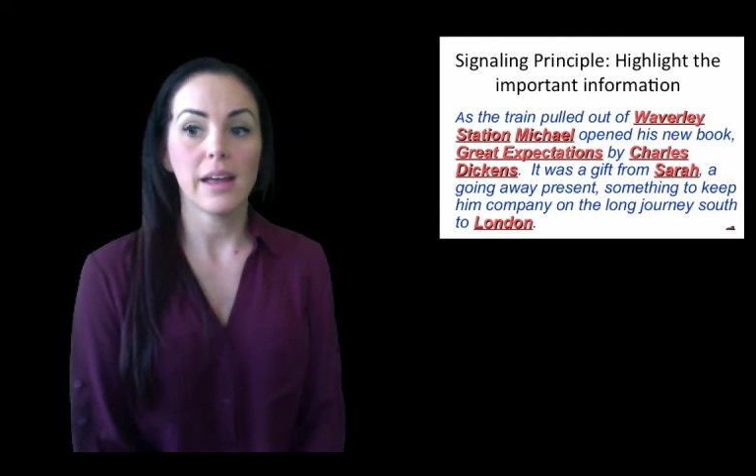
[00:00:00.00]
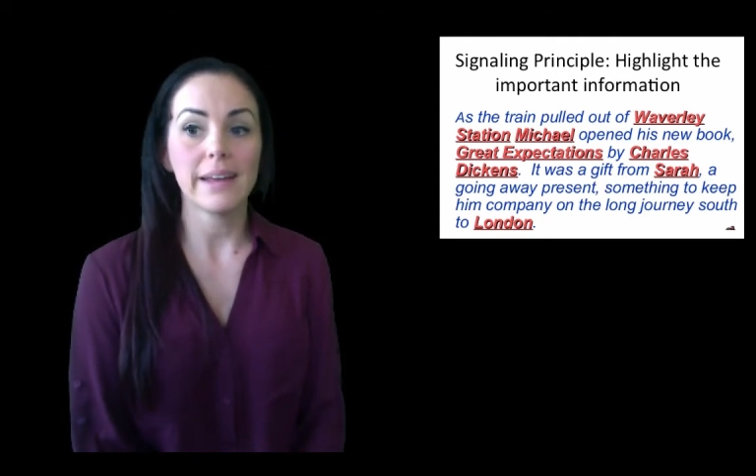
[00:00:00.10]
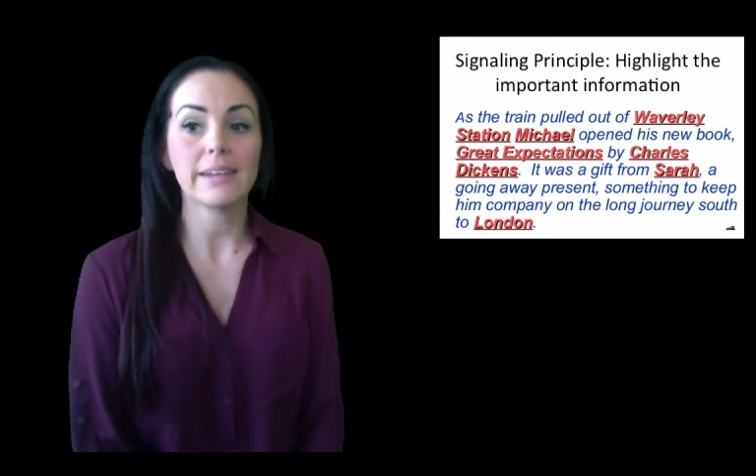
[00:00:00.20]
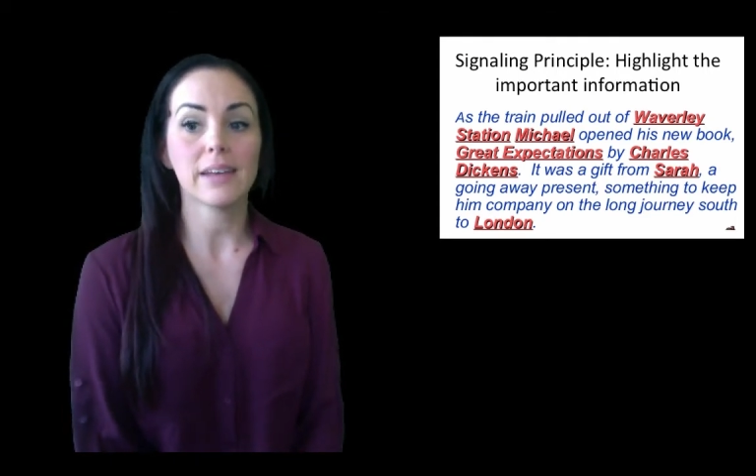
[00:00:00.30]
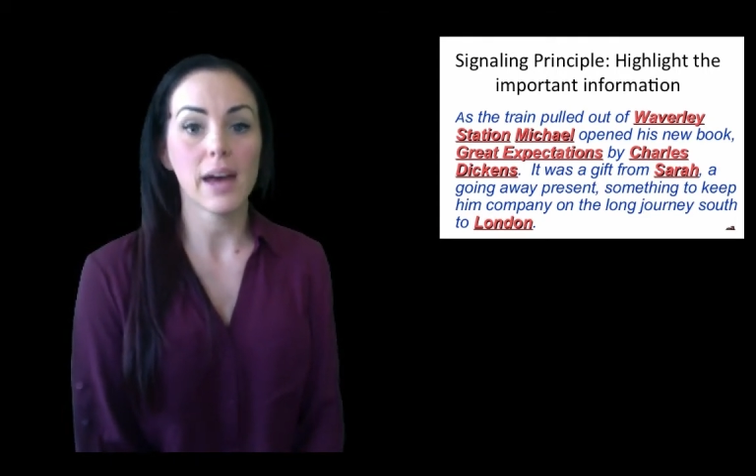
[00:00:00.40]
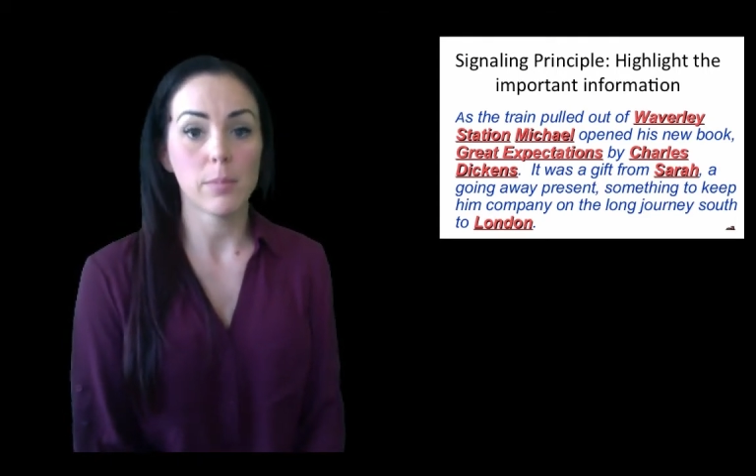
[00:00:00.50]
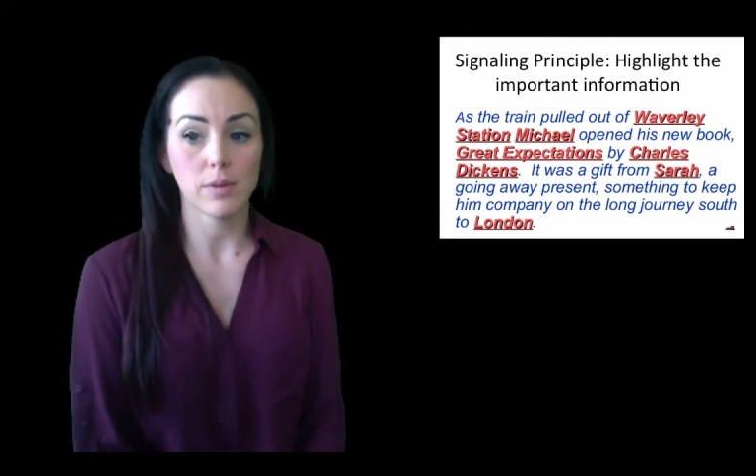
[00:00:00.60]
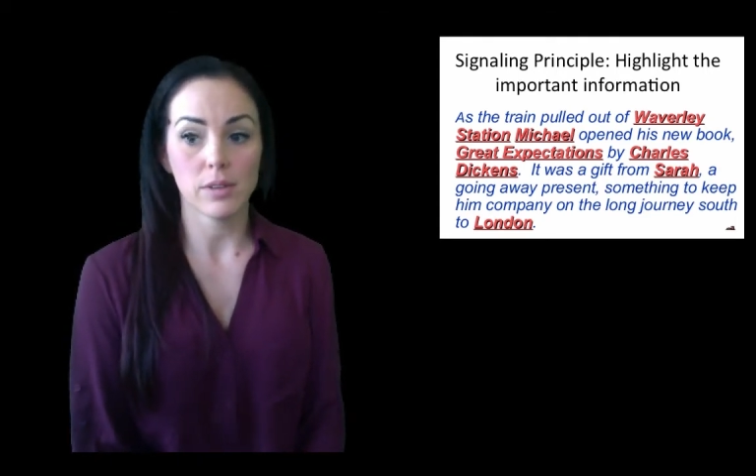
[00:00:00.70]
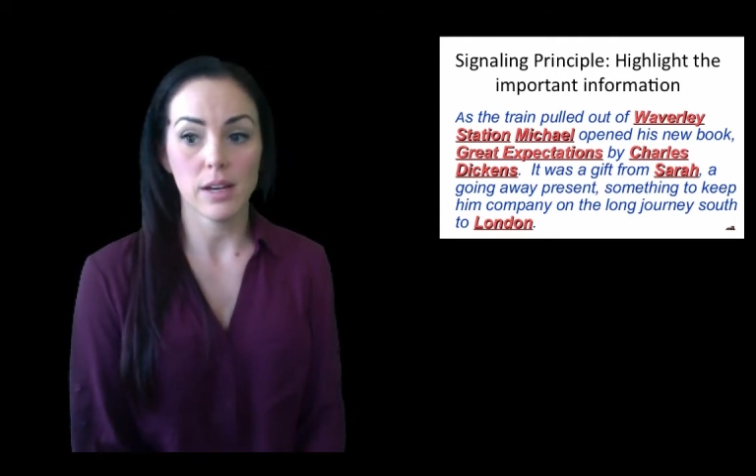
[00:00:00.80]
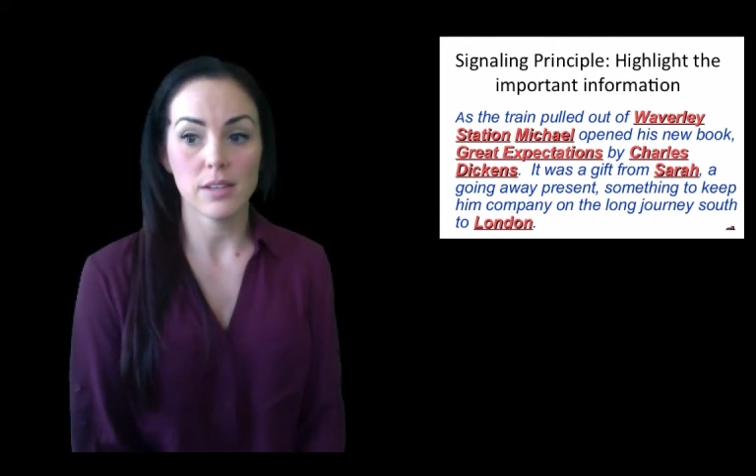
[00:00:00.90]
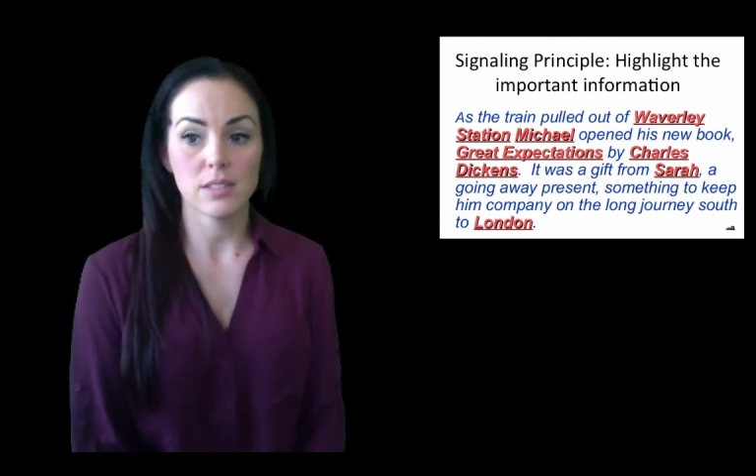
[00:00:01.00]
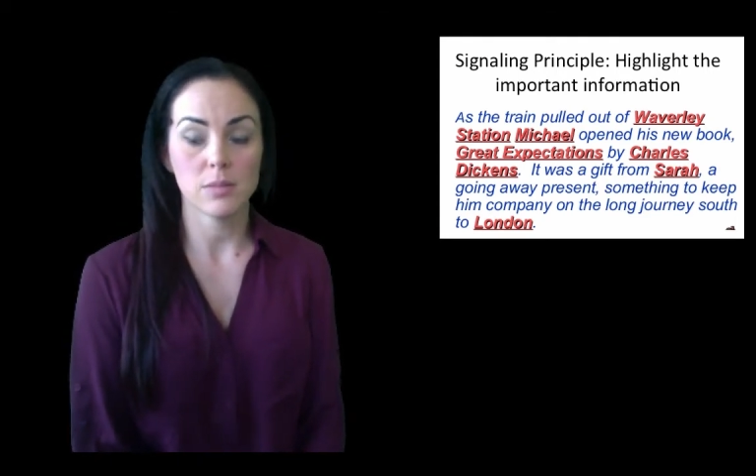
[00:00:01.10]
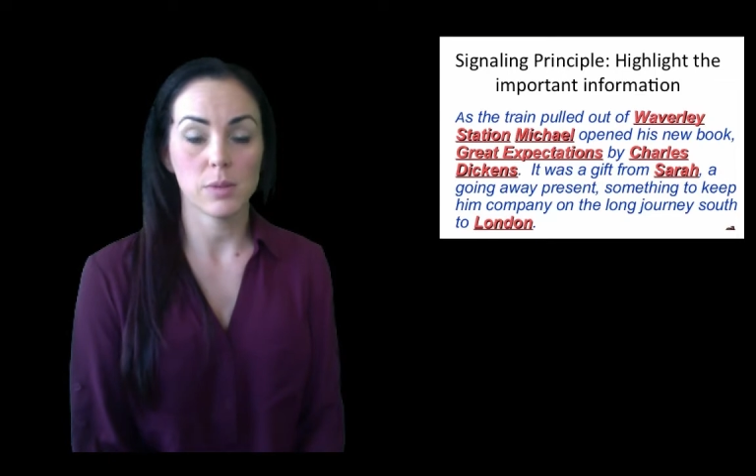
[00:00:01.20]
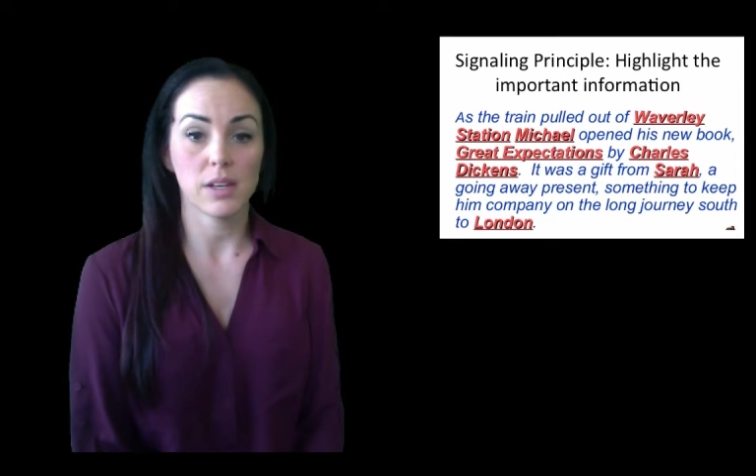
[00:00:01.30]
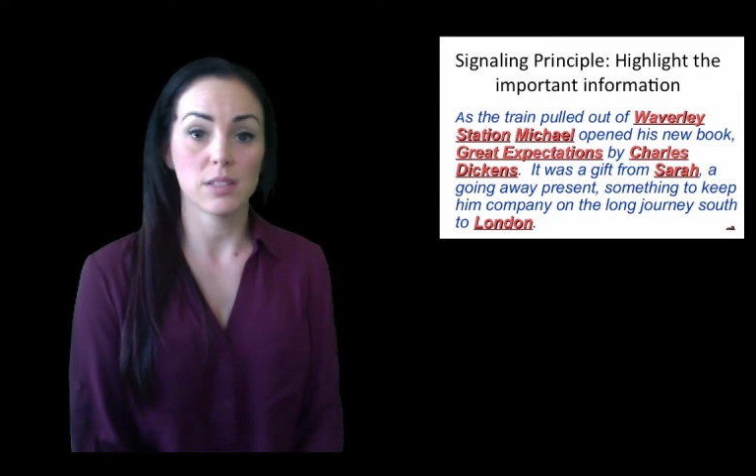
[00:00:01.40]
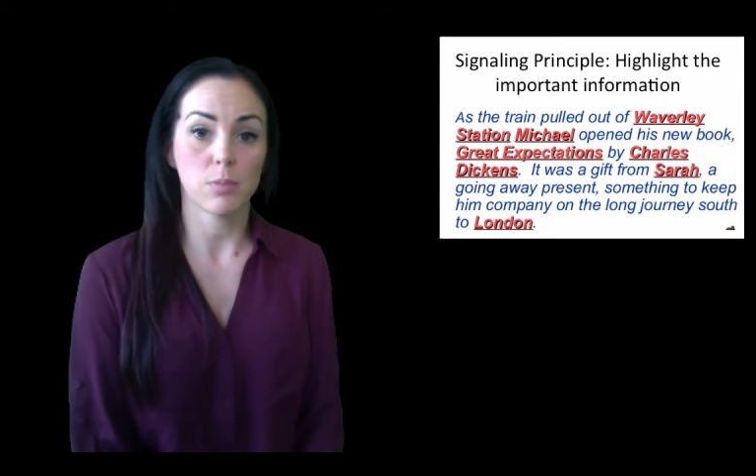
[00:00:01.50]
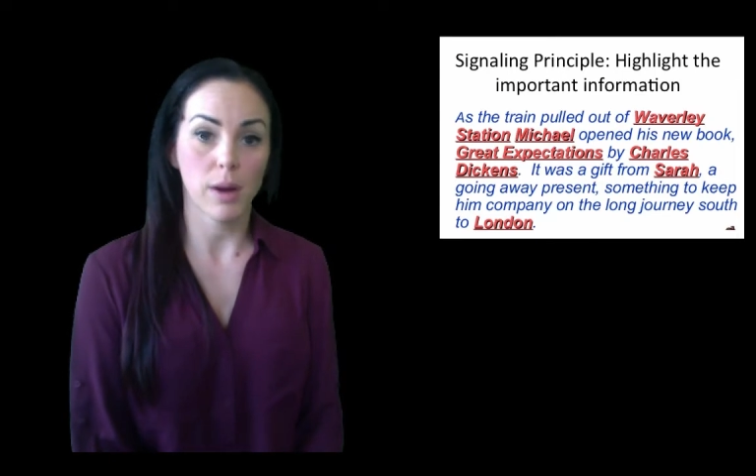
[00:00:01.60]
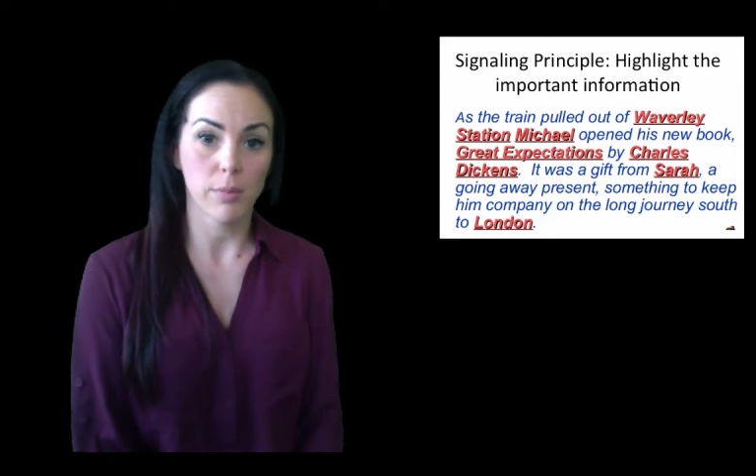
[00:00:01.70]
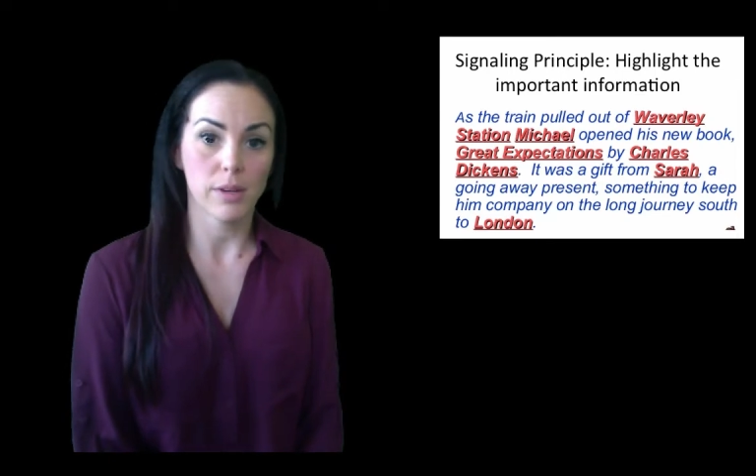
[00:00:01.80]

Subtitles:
and capitalized because proper